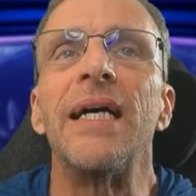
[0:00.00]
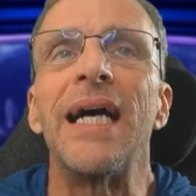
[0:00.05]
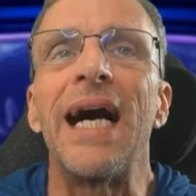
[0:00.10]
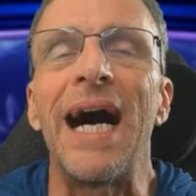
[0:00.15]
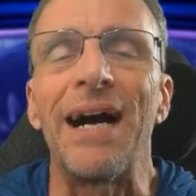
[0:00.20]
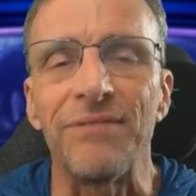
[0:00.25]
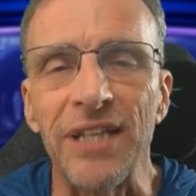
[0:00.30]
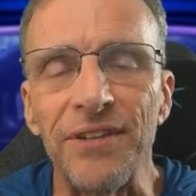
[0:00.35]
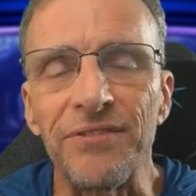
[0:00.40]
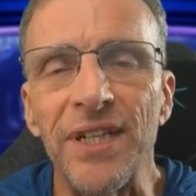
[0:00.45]

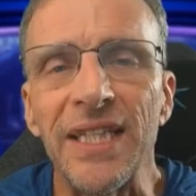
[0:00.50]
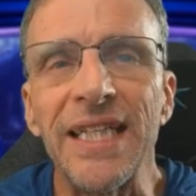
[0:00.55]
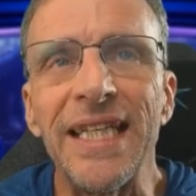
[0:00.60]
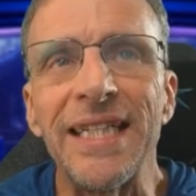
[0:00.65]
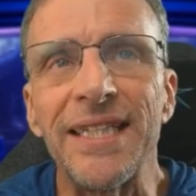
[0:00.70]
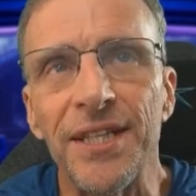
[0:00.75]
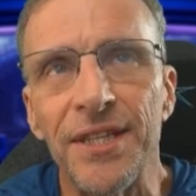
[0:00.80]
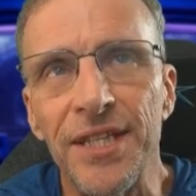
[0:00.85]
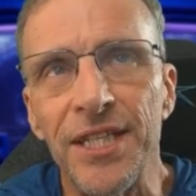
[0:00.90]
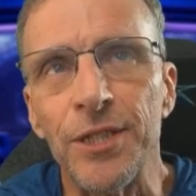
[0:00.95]
I've left a link
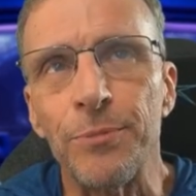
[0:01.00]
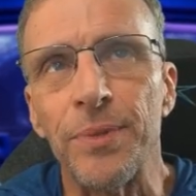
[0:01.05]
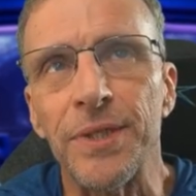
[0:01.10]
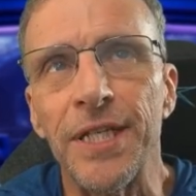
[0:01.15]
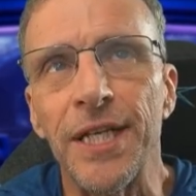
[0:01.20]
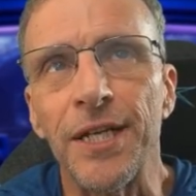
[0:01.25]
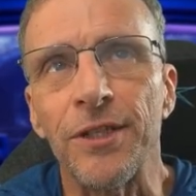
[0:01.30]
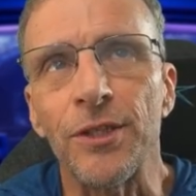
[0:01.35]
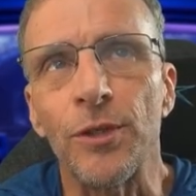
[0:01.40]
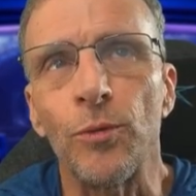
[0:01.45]
to this
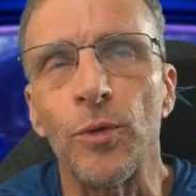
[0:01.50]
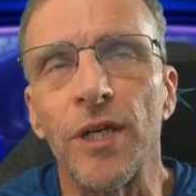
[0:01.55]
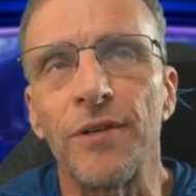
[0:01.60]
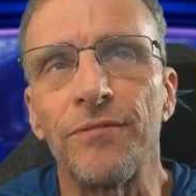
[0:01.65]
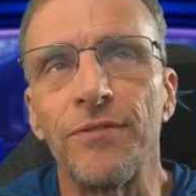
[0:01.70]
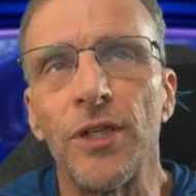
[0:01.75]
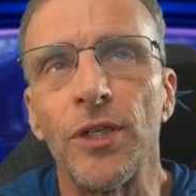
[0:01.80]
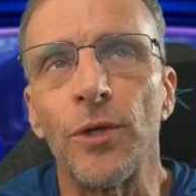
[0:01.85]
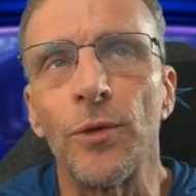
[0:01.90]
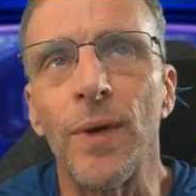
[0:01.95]
particular
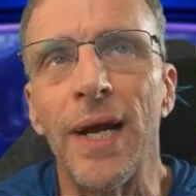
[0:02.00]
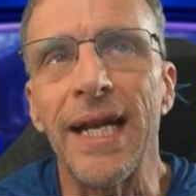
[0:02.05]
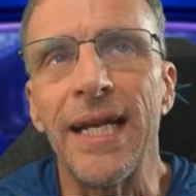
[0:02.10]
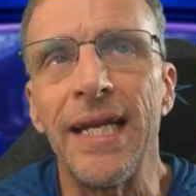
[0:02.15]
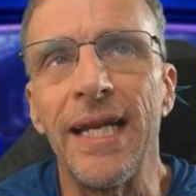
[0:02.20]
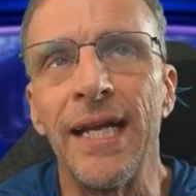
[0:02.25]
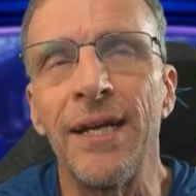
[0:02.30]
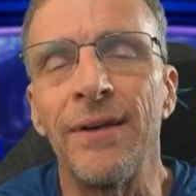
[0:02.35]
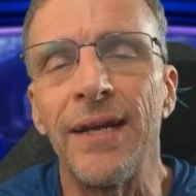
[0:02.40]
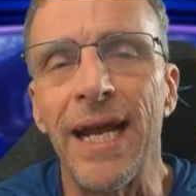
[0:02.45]
workflow right
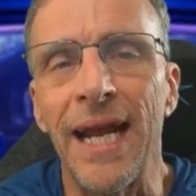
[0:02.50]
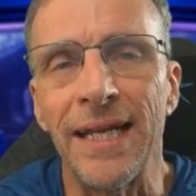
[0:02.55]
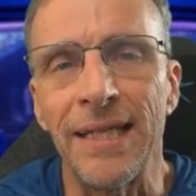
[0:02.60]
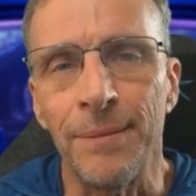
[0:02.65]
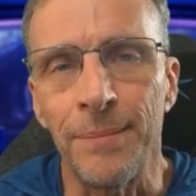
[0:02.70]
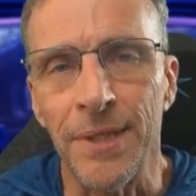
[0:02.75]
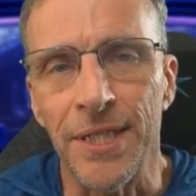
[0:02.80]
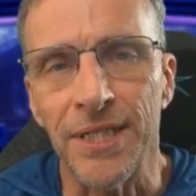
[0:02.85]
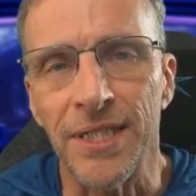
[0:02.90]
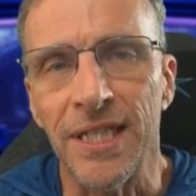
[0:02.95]
here, and let
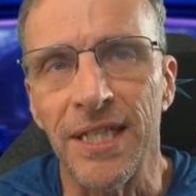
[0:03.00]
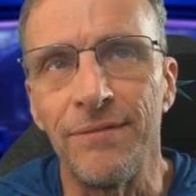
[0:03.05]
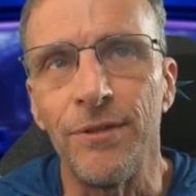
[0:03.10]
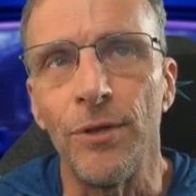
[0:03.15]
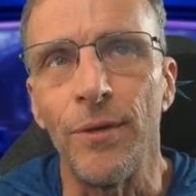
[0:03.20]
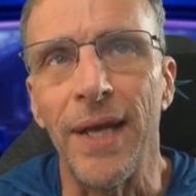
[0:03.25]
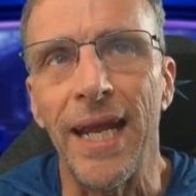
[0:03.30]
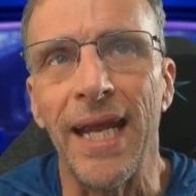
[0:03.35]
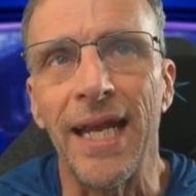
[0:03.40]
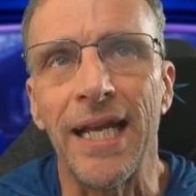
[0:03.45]
me just give you
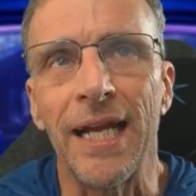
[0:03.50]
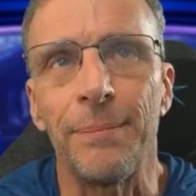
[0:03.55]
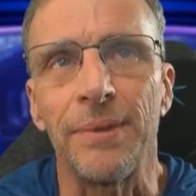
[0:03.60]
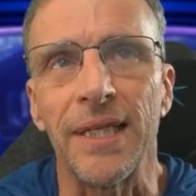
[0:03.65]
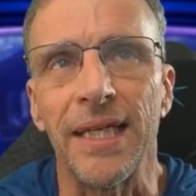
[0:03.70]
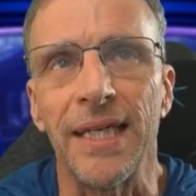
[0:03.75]
a couple of